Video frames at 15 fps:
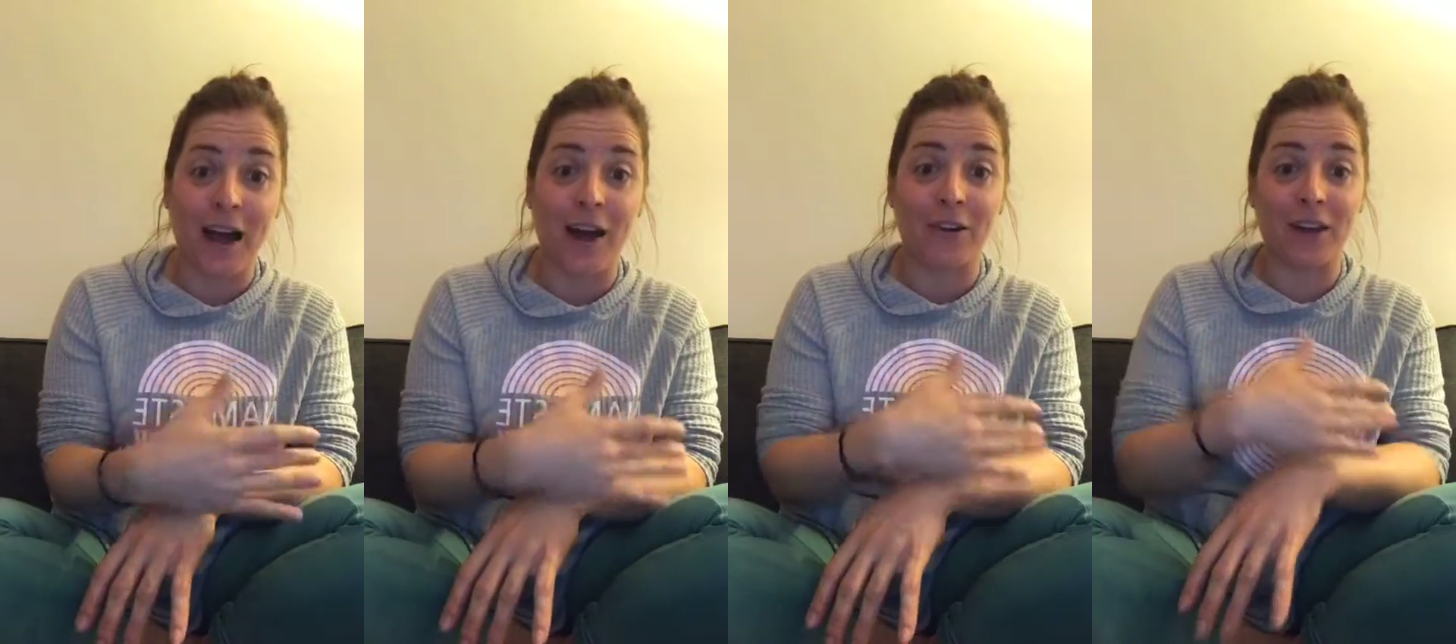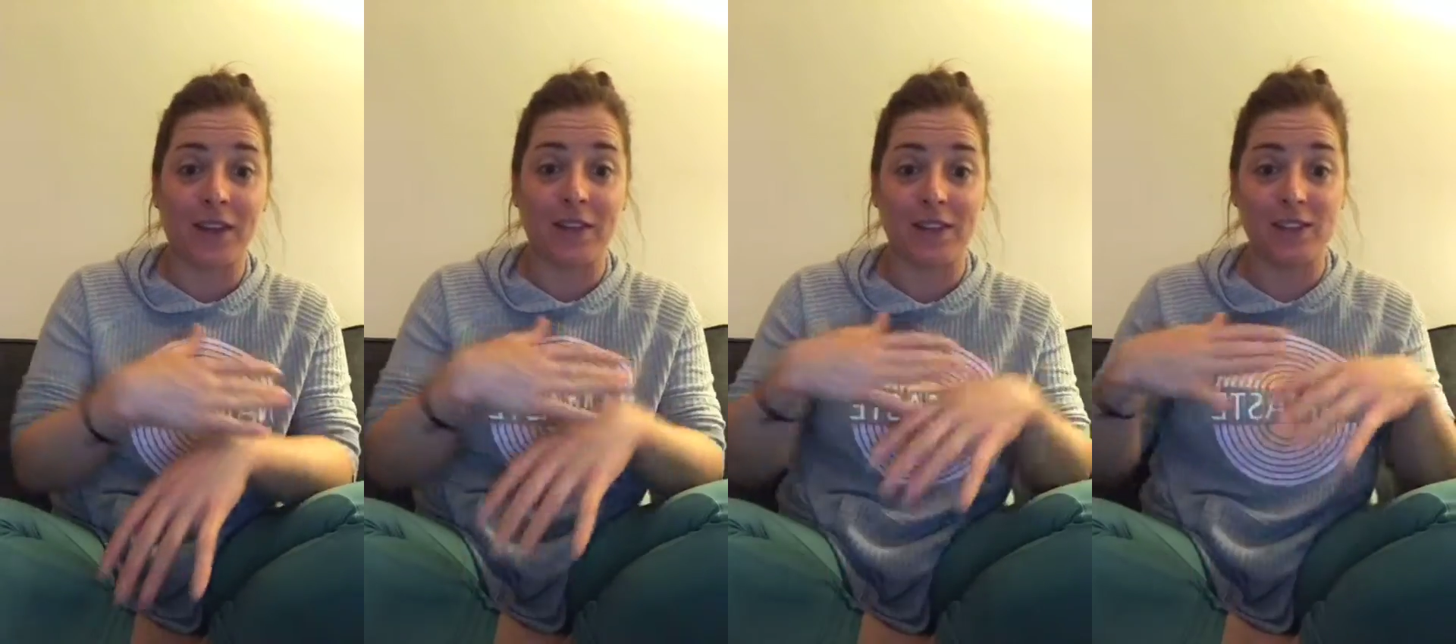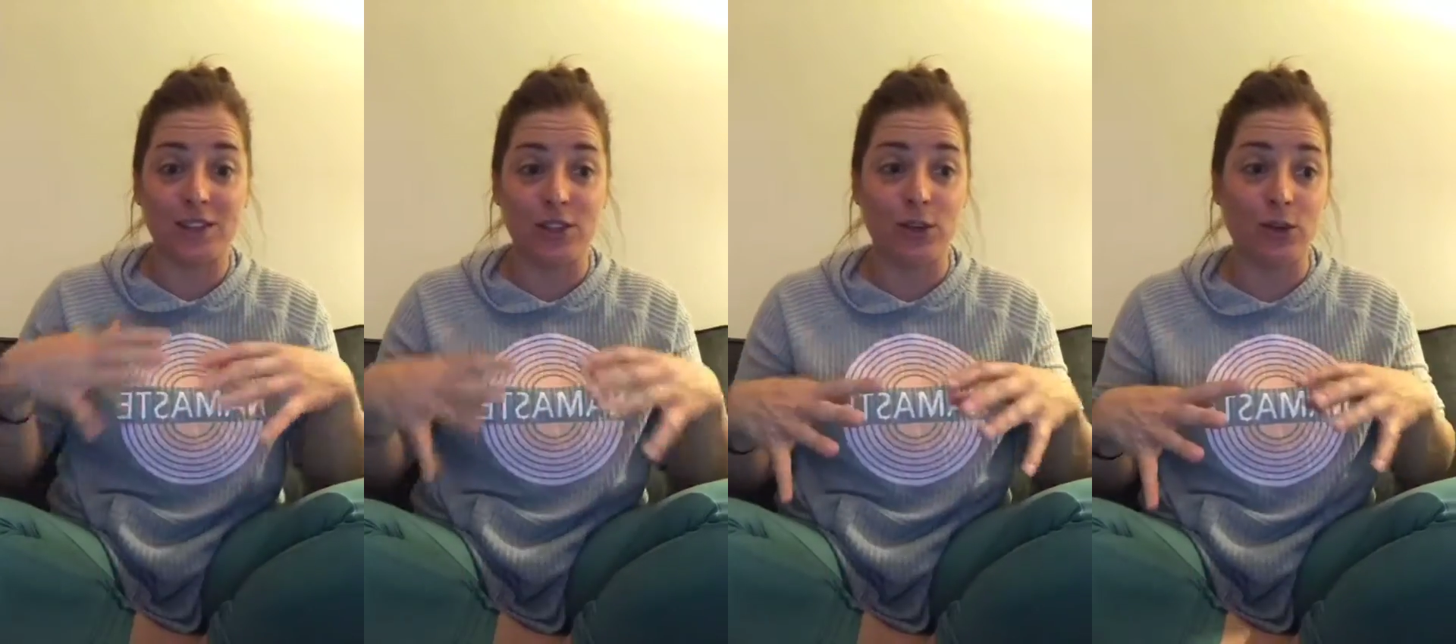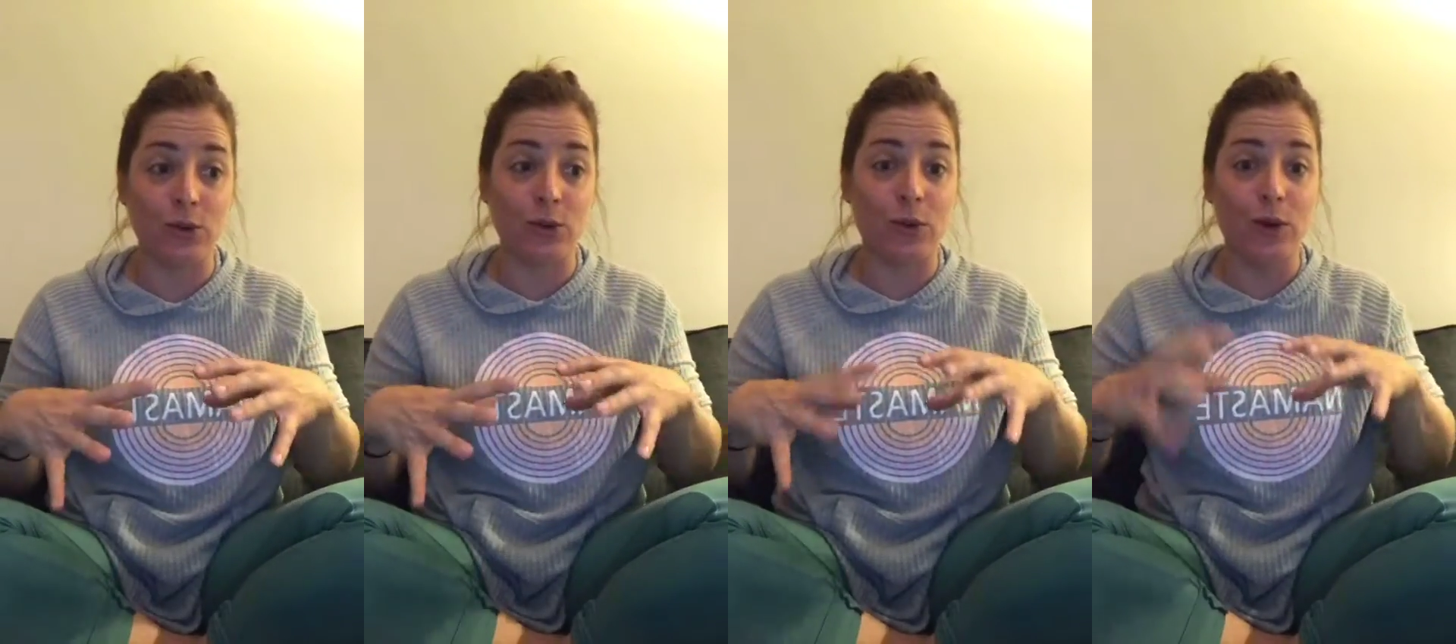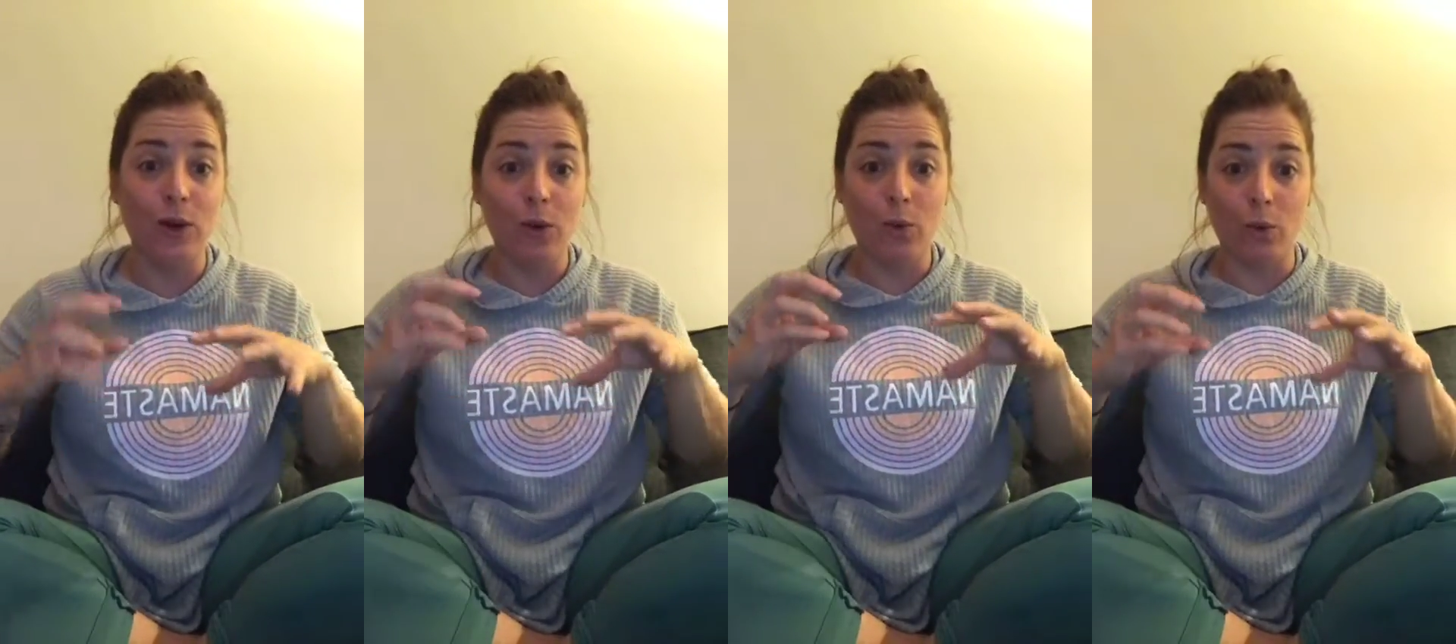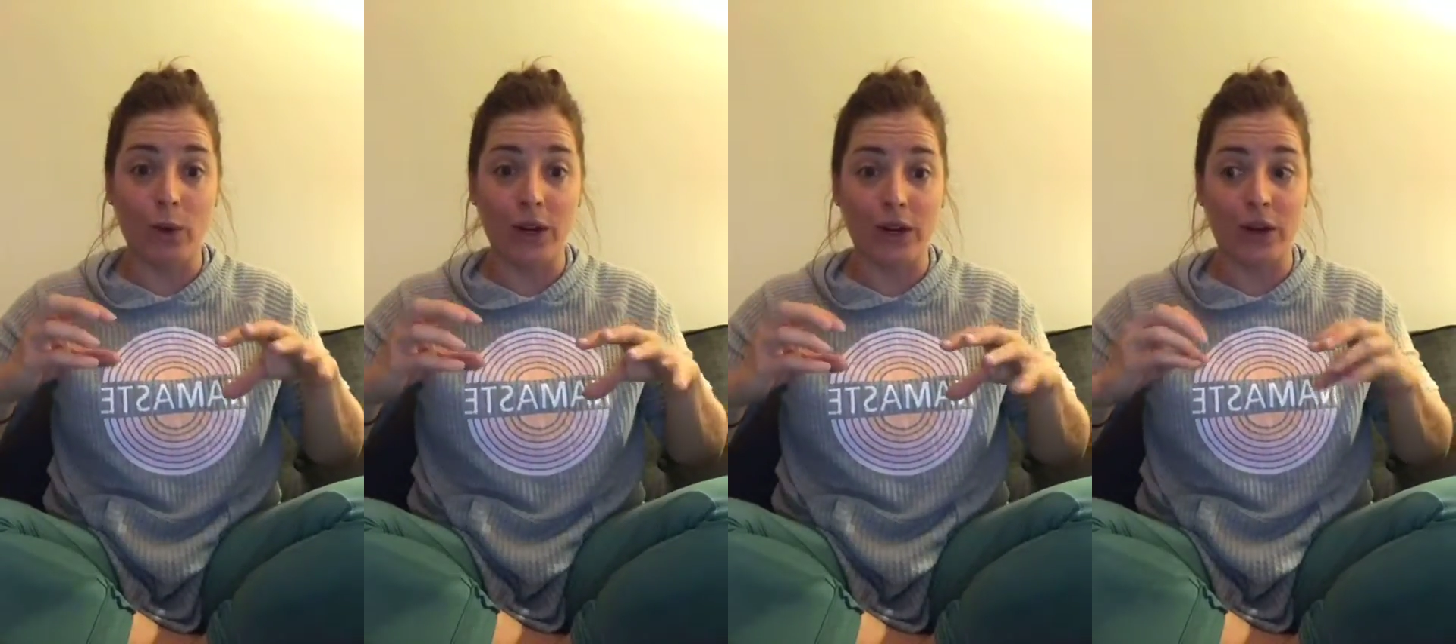out in this new
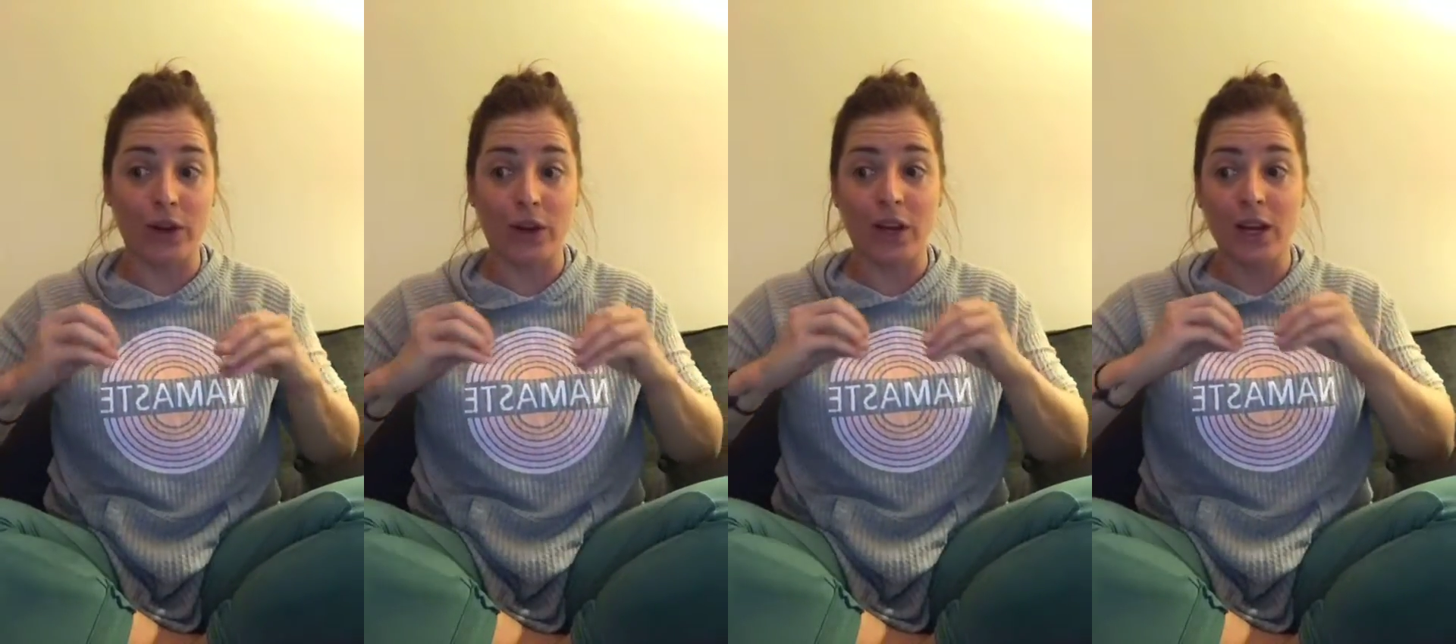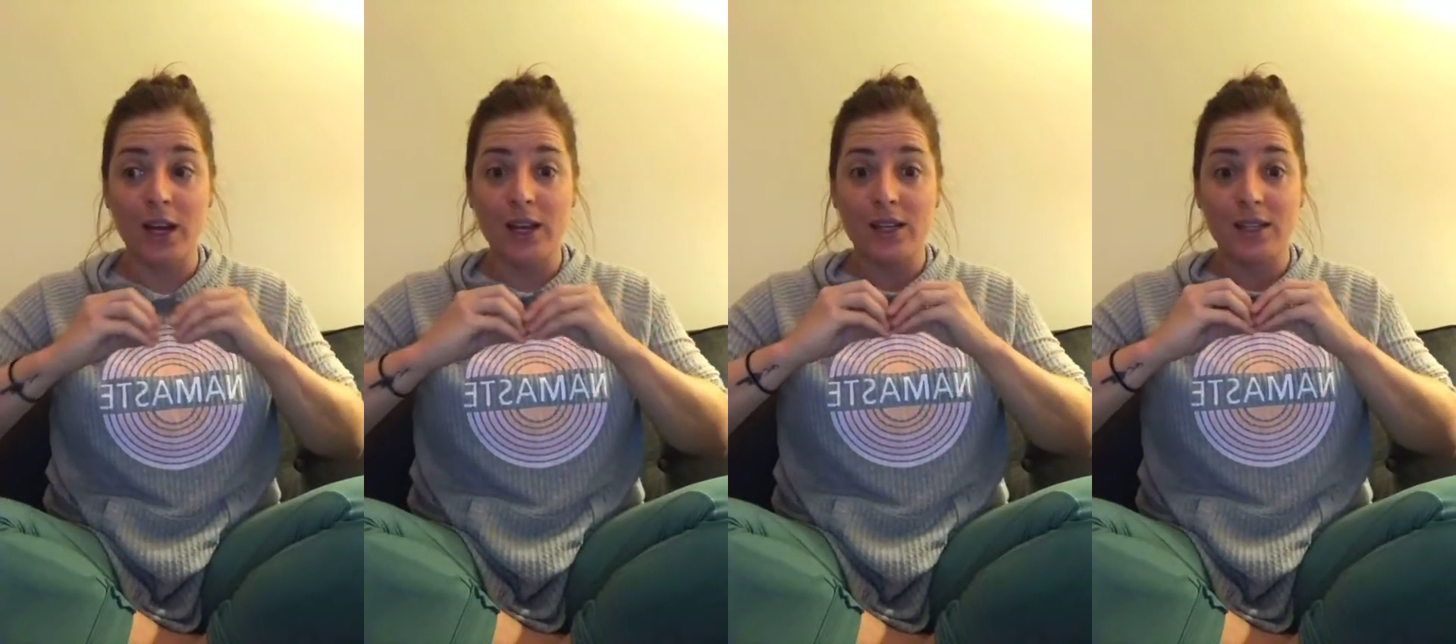weird